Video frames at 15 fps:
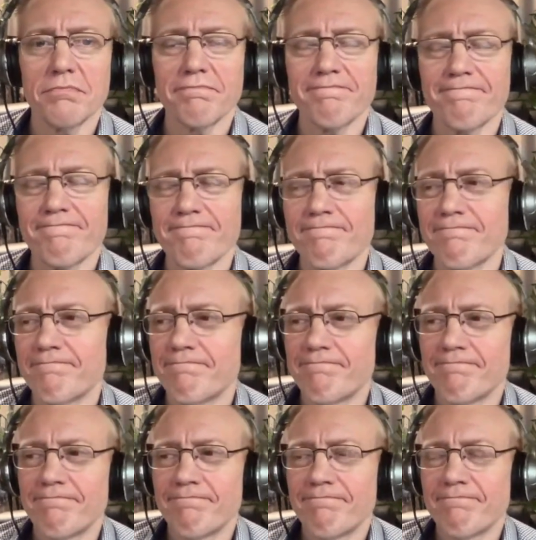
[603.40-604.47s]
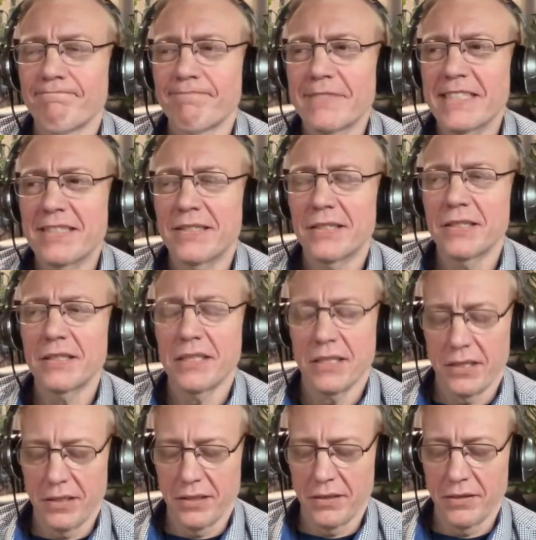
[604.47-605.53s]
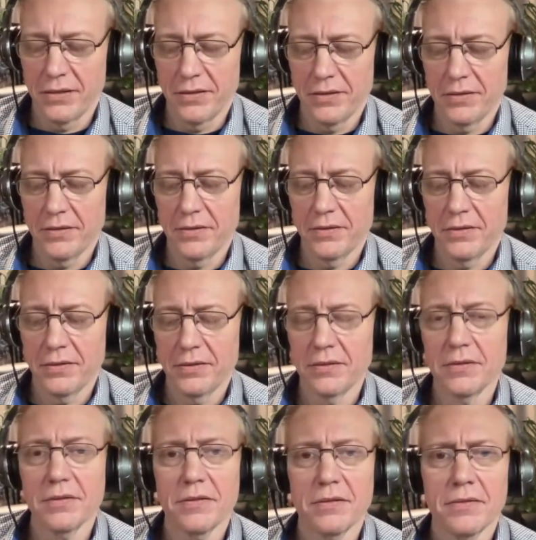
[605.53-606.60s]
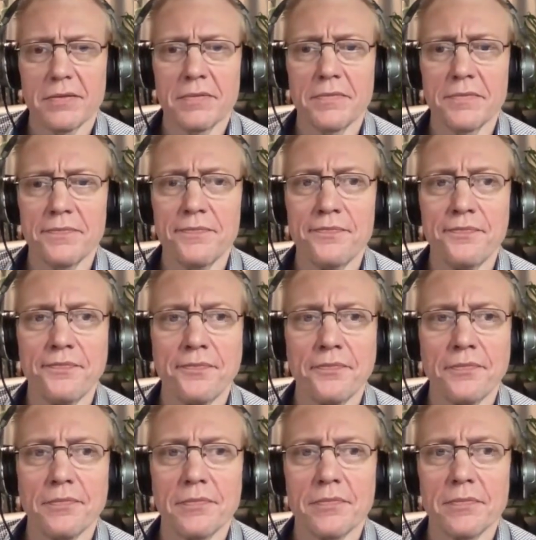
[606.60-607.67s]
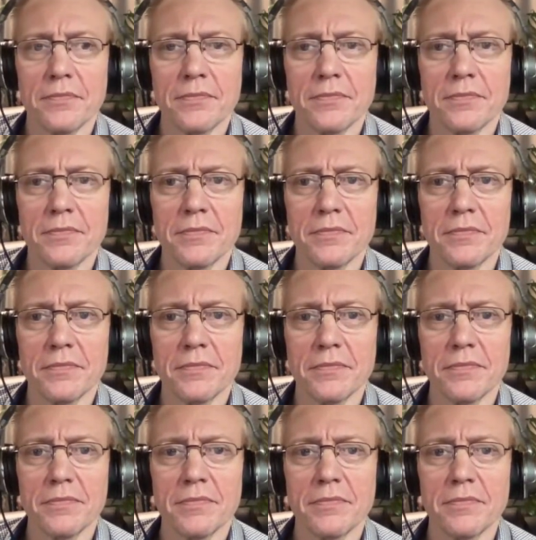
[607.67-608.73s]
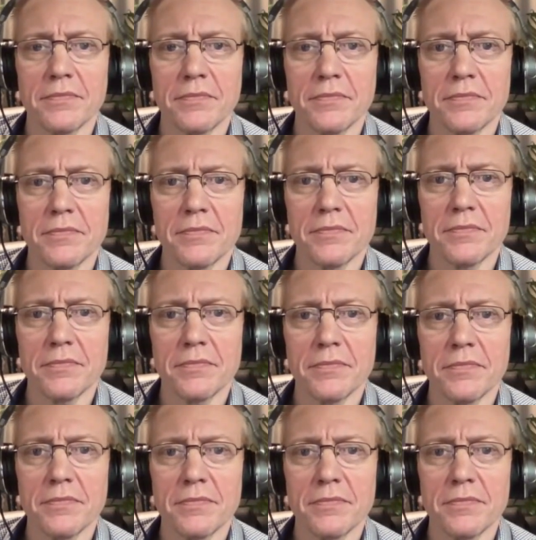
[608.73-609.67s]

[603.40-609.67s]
(silent)